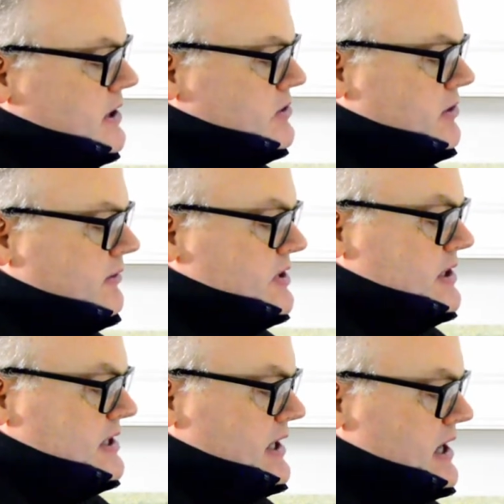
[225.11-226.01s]
So ever
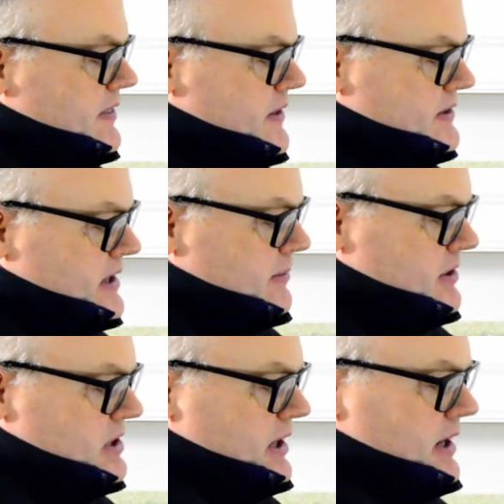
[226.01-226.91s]
since I got this, I've
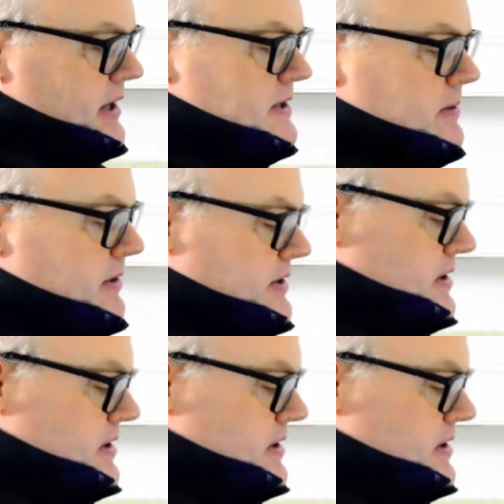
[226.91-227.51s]
been checking out some of these